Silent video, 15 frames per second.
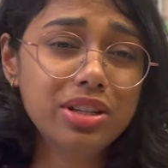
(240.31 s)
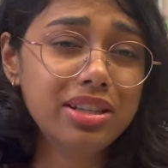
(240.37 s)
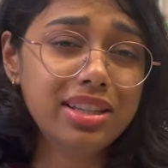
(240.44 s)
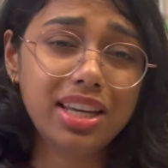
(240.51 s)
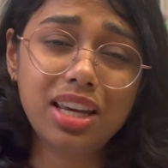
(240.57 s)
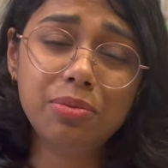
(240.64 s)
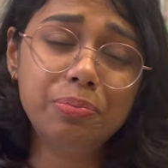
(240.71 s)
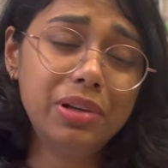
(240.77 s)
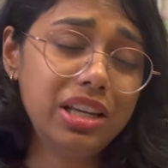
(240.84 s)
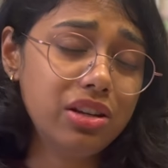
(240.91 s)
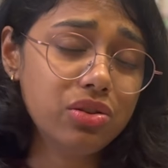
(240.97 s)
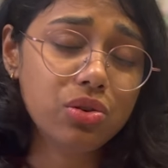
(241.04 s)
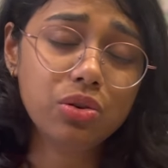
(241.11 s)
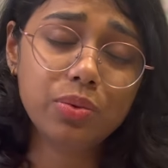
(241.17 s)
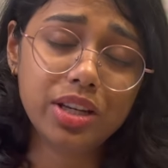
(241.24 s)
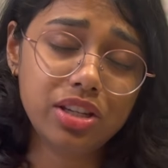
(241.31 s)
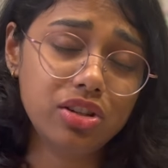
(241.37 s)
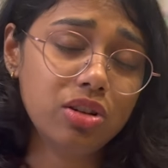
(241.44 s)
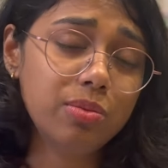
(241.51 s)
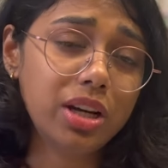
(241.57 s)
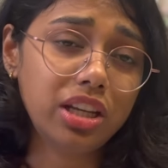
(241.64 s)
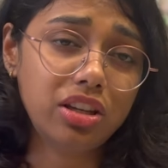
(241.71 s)
say please don't waste
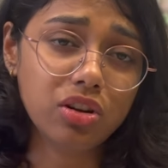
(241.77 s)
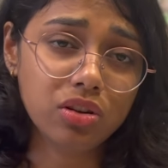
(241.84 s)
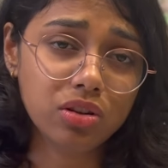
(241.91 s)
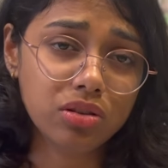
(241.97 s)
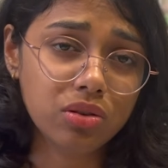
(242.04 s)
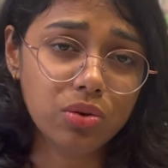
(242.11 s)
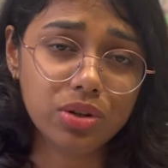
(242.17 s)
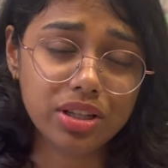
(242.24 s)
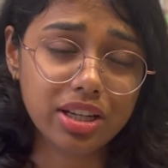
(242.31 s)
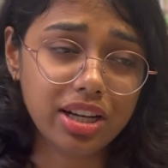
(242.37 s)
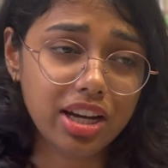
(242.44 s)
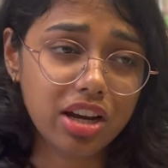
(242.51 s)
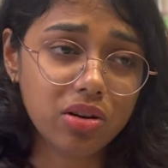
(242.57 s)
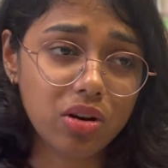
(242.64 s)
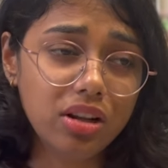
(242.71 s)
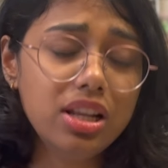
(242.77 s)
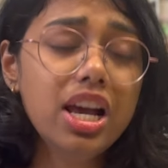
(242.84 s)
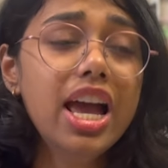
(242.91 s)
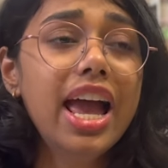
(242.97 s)
your money on Coursera and all.